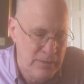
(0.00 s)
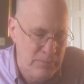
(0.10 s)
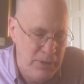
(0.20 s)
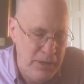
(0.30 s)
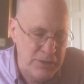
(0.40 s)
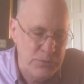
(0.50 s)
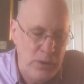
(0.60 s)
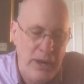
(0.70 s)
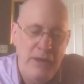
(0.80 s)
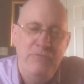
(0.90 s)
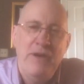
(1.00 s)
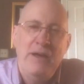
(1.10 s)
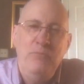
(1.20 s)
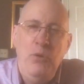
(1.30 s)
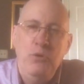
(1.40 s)
But here's what I
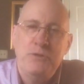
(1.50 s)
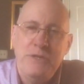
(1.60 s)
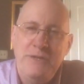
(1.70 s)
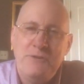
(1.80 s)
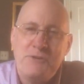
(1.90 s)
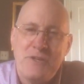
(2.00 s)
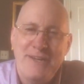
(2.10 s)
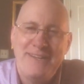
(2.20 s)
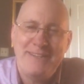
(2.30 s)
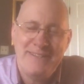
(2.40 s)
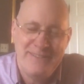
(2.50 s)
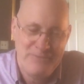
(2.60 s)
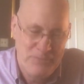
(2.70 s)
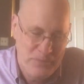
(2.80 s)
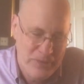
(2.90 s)
found most interesting.
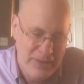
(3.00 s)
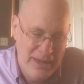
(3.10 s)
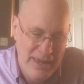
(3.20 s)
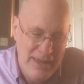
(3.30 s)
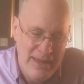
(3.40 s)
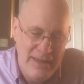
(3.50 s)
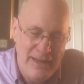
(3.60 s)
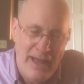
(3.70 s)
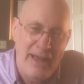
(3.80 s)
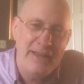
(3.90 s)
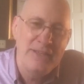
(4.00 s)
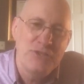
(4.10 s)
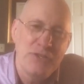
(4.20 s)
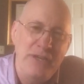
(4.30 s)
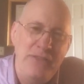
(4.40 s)
I can
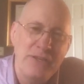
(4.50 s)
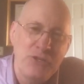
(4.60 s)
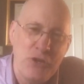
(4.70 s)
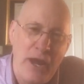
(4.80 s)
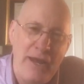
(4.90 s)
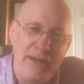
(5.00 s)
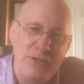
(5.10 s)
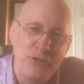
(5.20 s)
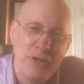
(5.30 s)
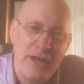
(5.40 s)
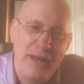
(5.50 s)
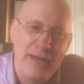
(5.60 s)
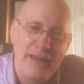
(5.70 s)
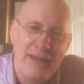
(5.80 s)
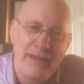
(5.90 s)
see the change
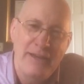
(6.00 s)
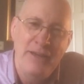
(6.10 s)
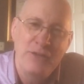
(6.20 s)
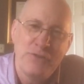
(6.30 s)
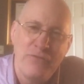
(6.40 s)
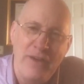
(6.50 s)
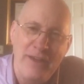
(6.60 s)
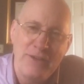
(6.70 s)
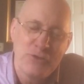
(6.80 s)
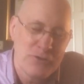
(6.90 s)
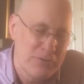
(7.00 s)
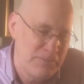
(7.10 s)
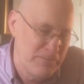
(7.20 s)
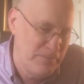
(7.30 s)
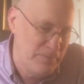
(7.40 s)
in his face.
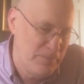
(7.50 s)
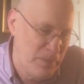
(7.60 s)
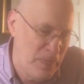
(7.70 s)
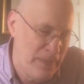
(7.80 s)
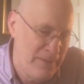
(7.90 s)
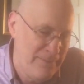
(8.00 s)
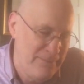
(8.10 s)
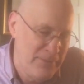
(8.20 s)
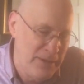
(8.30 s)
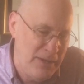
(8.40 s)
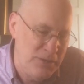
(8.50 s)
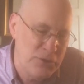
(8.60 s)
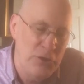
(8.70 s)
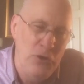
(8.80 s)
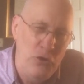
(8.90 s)
He's
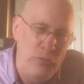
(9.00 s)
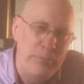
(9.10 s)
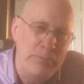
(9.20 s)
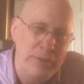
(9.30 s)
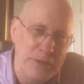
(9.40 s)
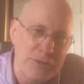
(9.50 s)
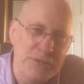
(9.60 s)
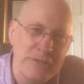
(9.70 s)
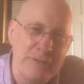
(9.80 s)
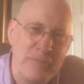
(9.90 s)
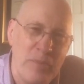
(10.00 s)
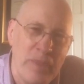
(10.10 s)
a new person.